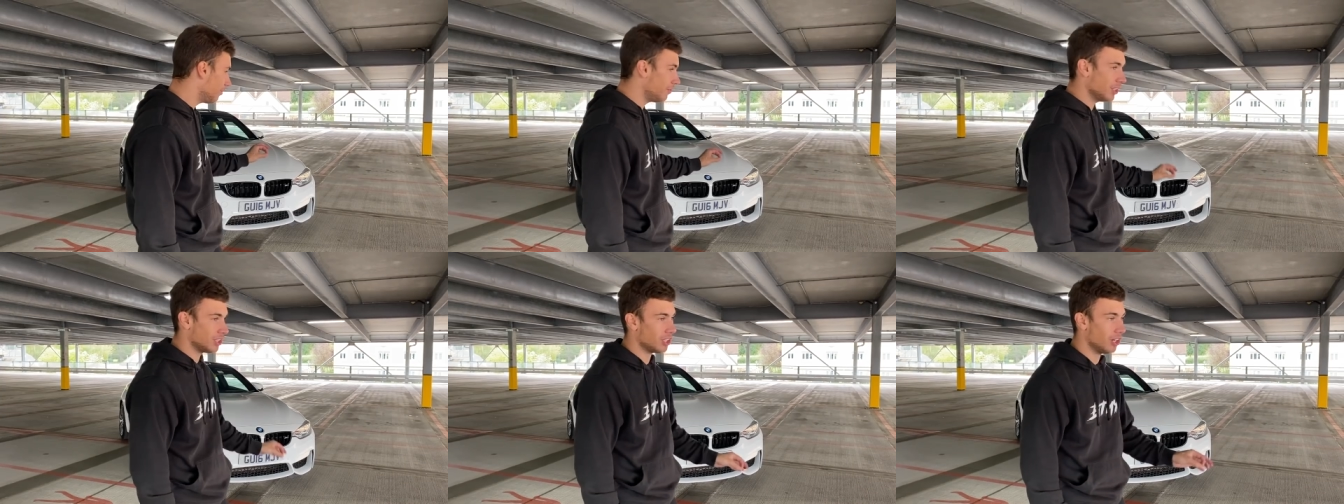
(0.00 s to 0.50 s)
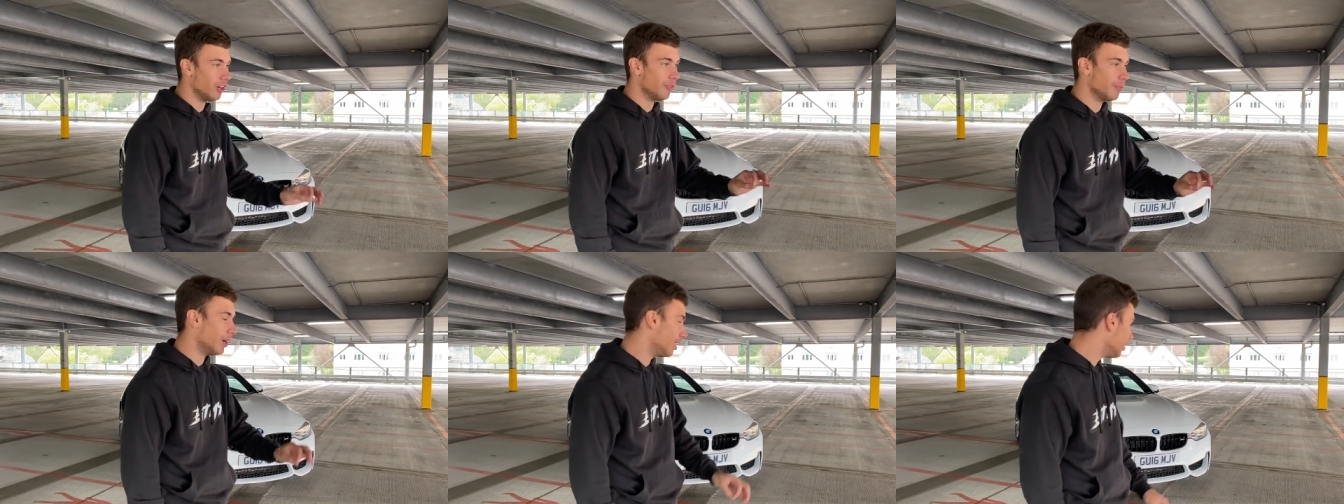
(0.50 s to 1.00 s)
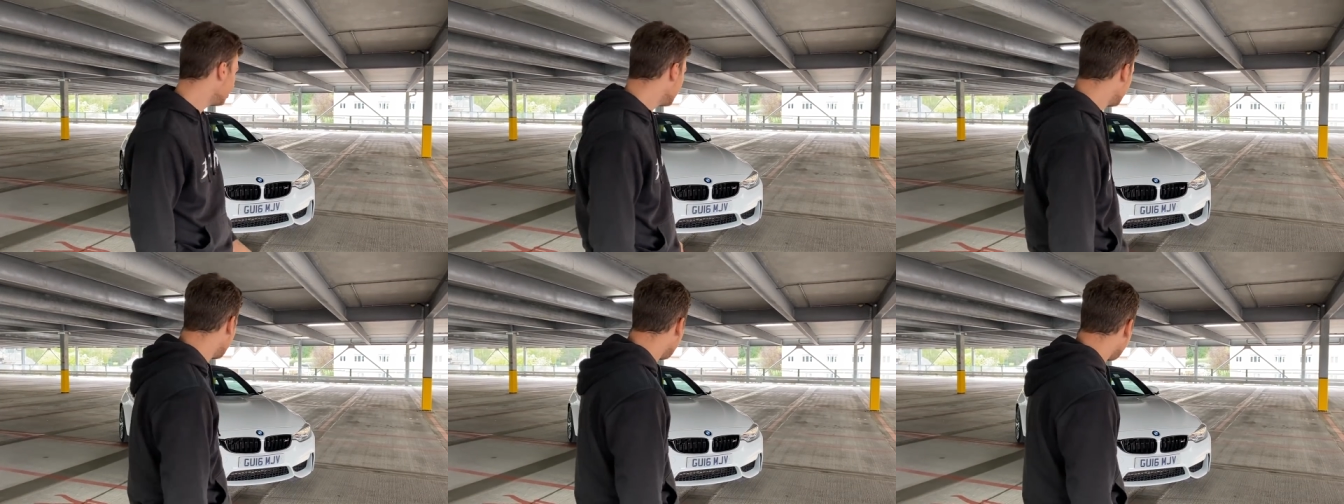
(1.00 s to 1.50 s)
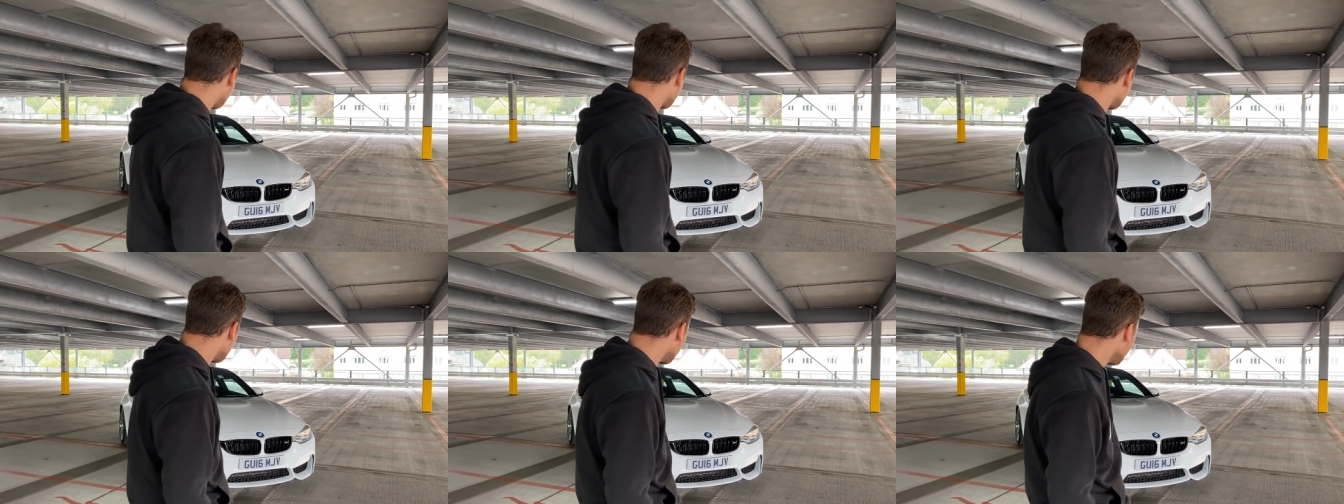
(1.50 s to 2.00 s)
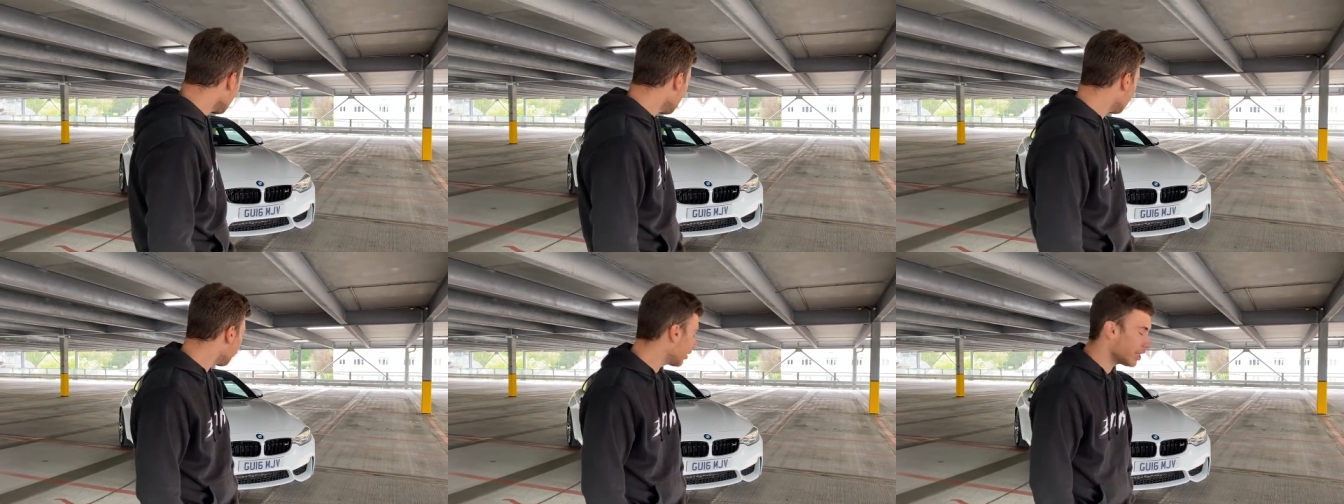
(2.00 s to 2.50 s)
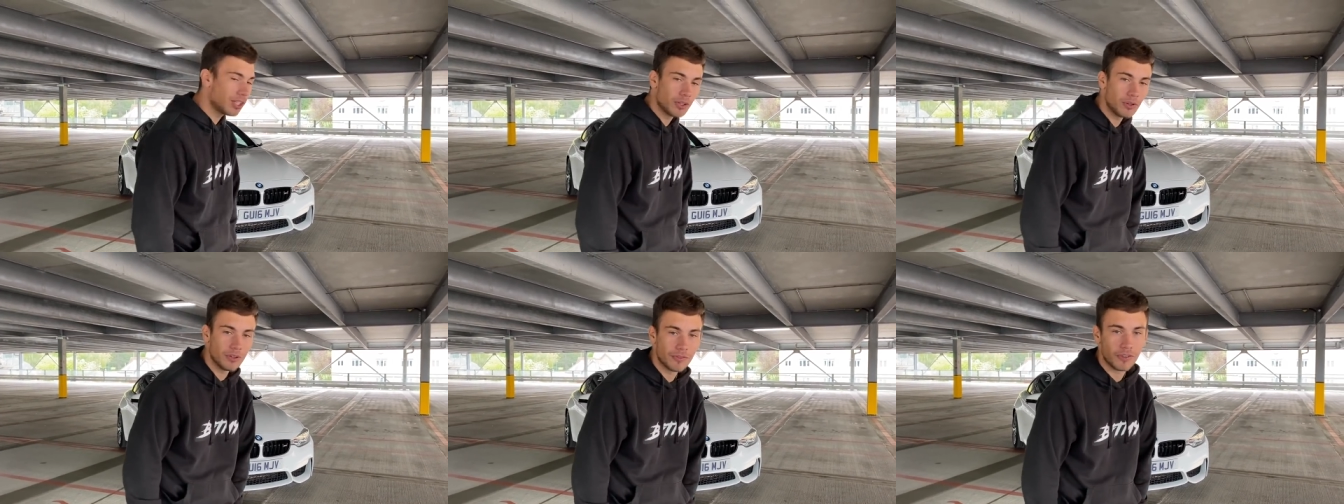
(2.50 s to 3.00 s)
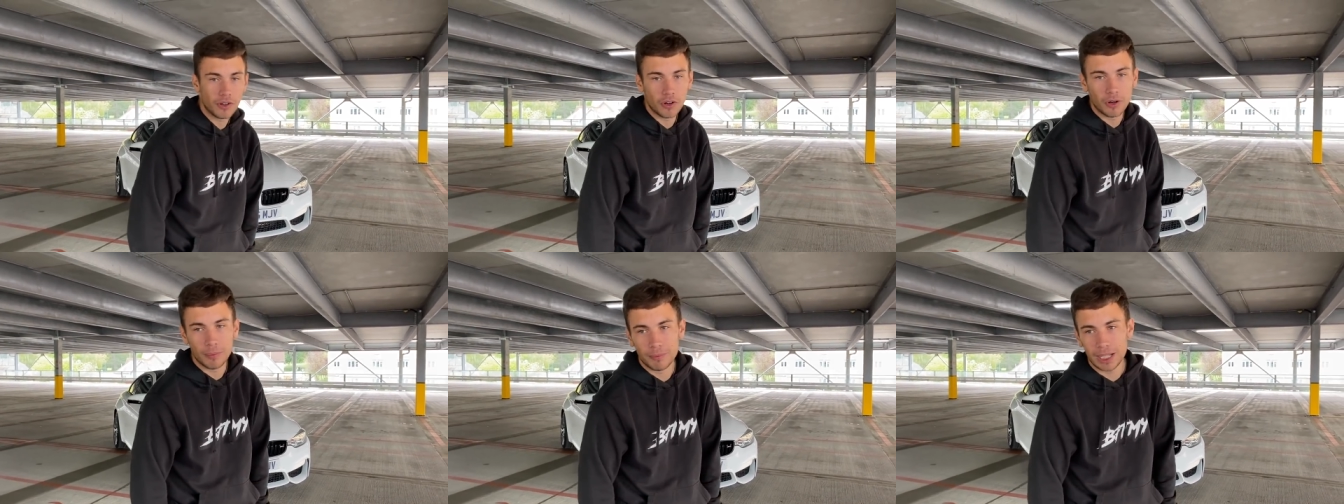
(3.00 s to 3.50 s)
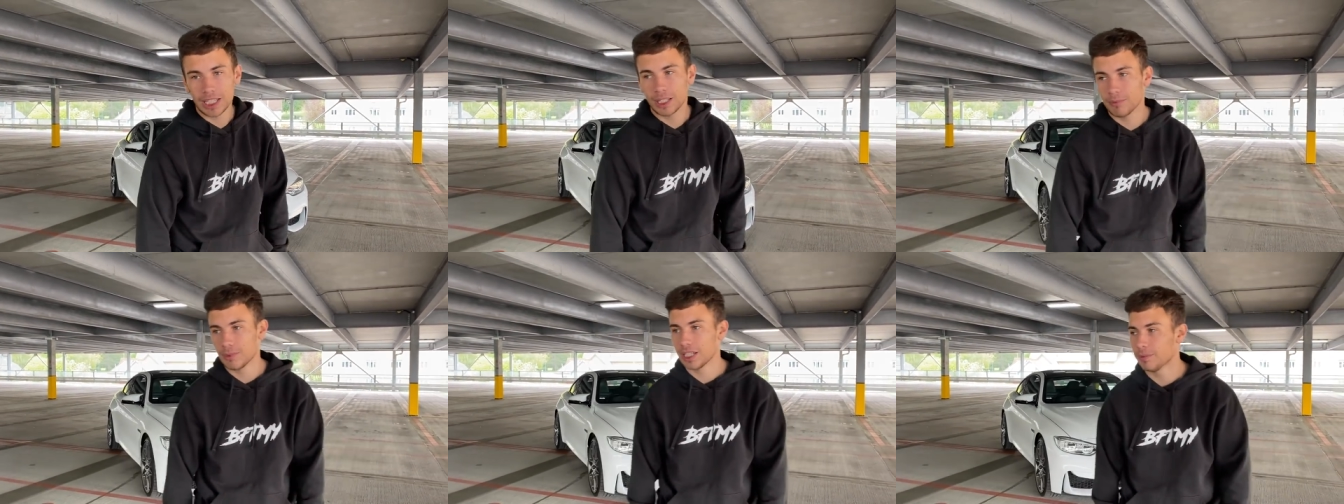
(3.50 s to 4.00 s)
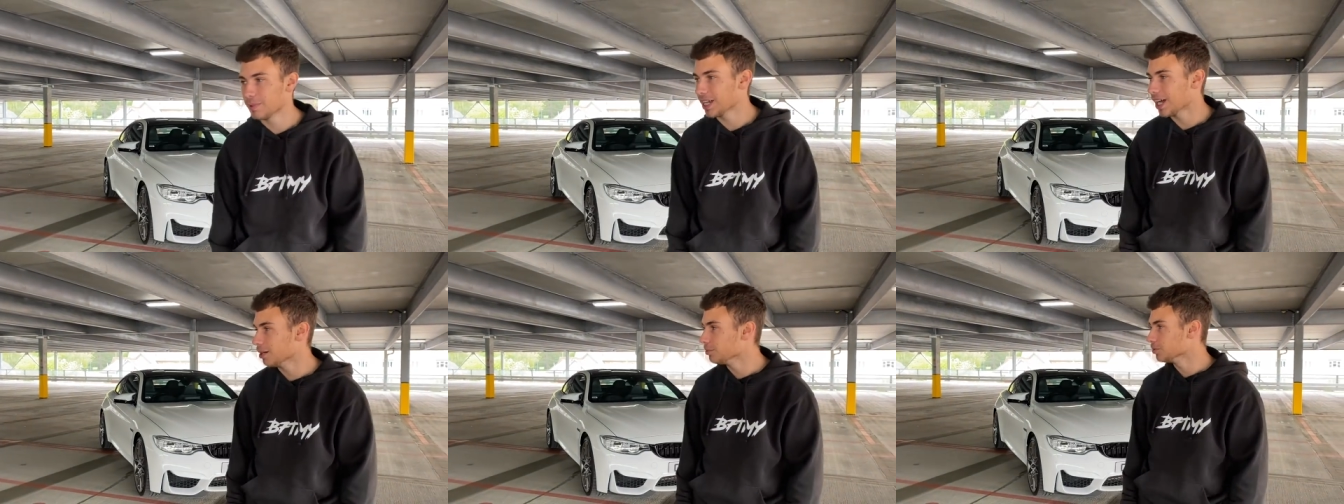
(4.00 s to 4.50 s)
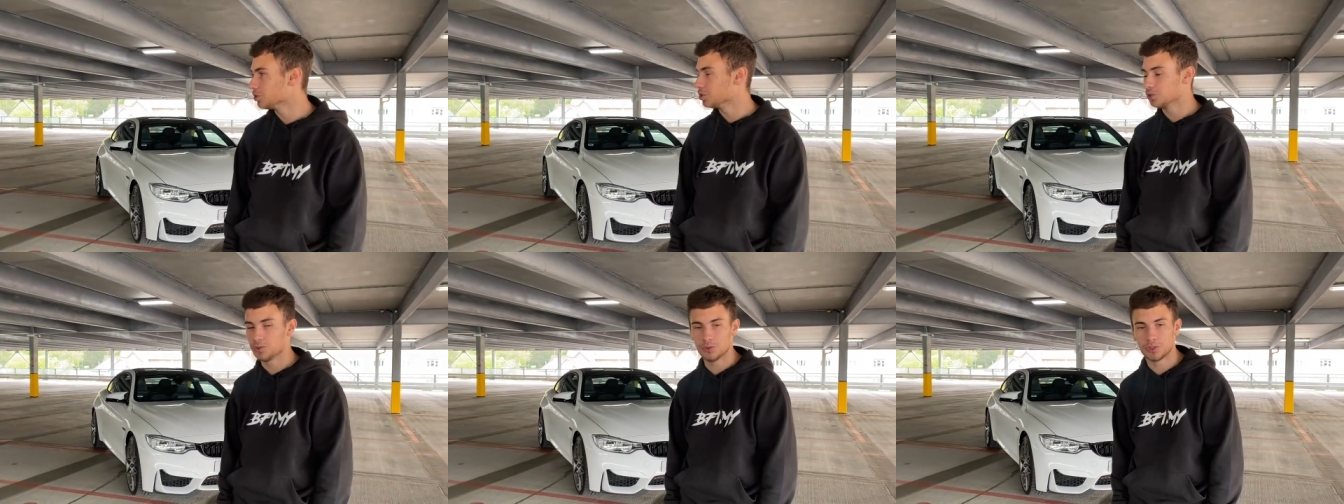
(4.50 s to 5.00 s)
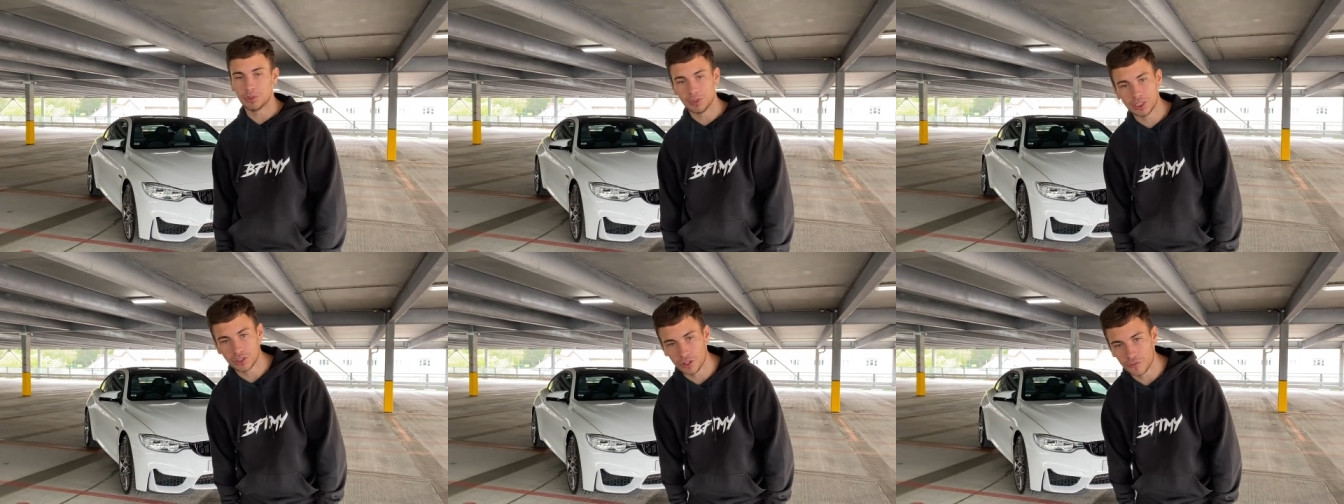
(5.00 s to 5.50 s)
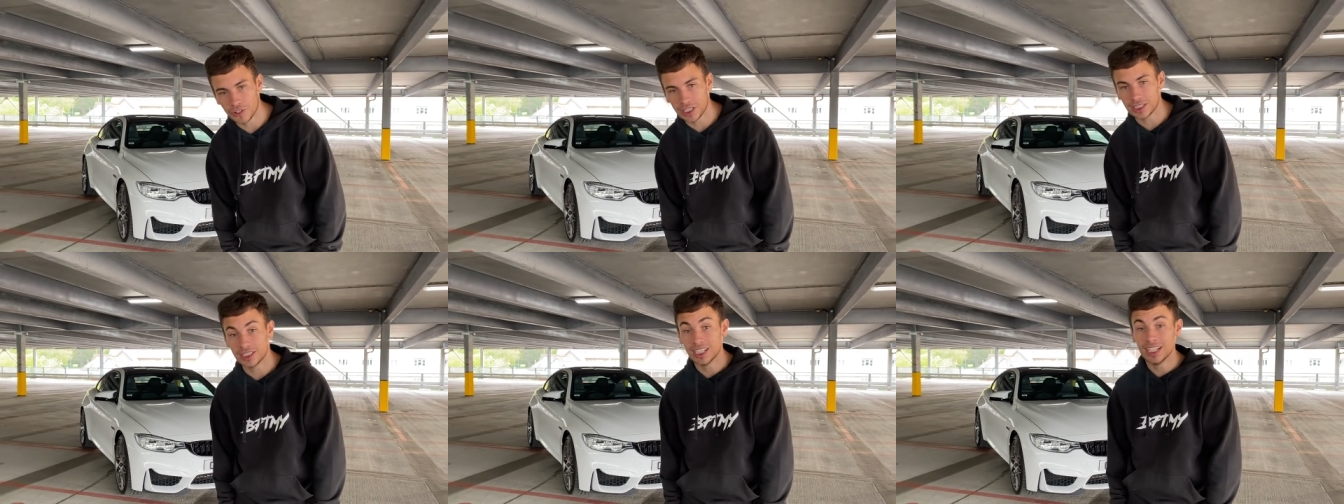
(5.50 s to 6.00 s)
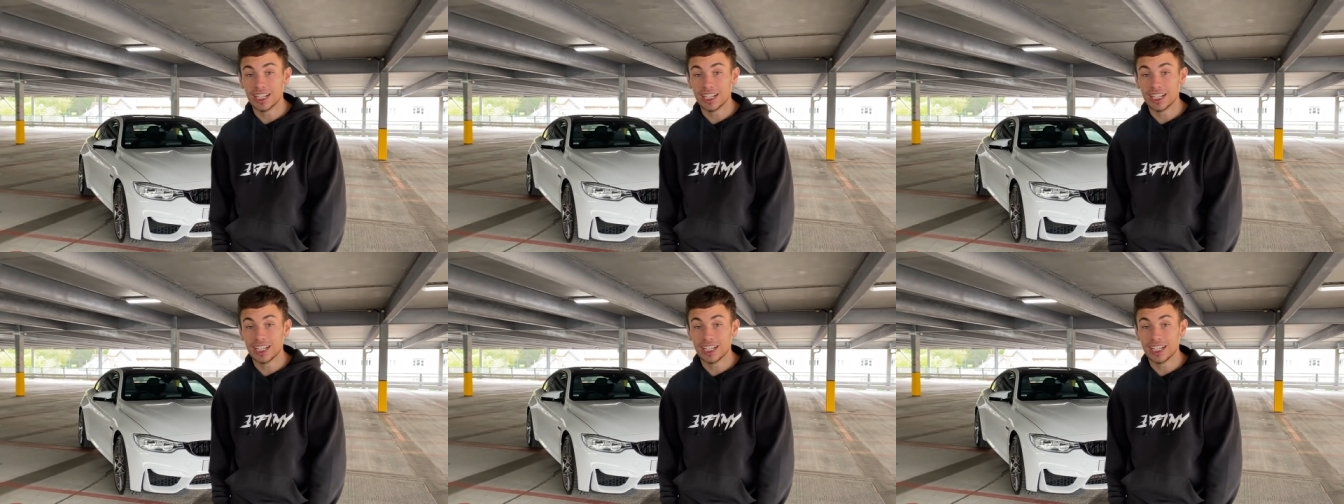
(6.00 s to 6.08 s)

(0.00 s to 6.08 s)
finish it off. But thank you for making me be able to do these sort of things.